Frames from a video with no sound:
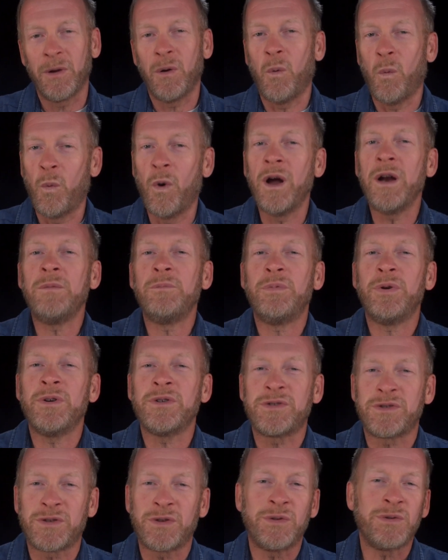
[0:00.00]
One
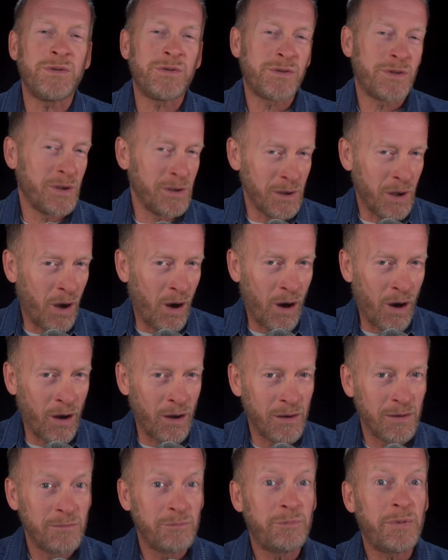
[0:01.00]
pursues the
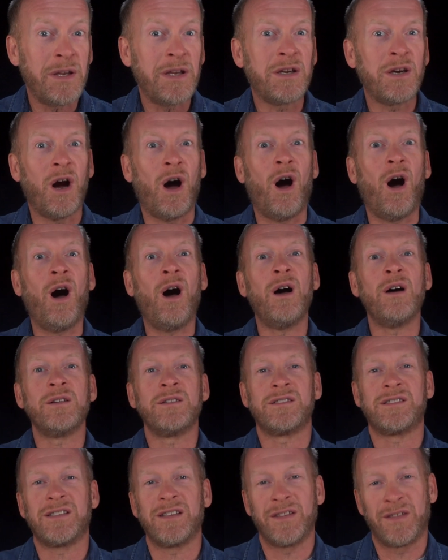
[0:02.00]
law
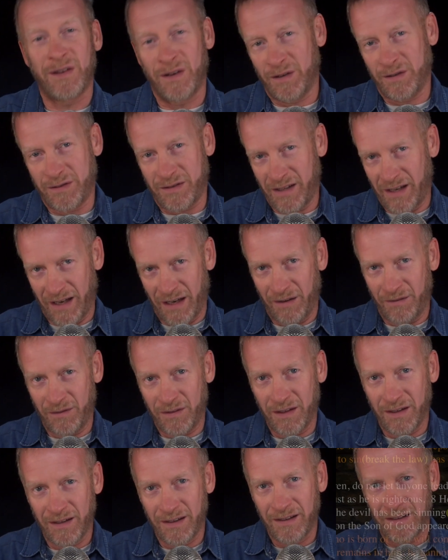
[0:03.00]
because they're saved.